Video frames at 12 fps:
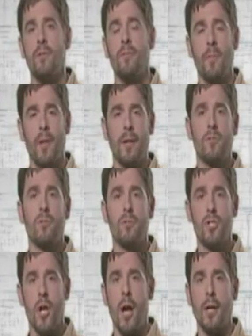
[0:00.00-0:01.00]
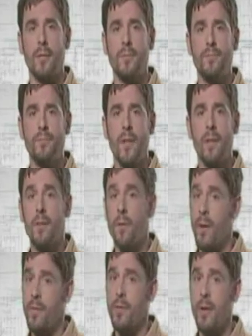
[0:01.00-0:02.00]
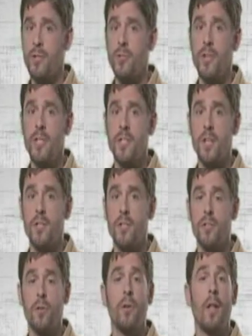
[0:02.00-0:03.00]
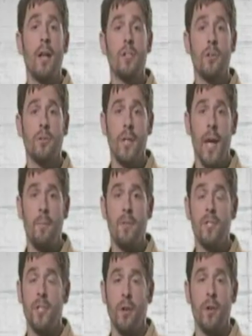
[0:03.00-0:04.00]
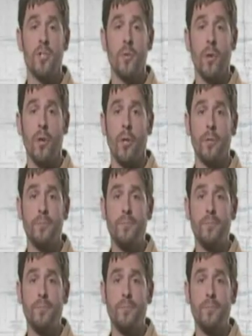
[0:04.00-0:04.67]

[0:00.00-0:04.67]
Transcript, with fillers: from electrical shock, though other injuries such as neurological damage can also occur.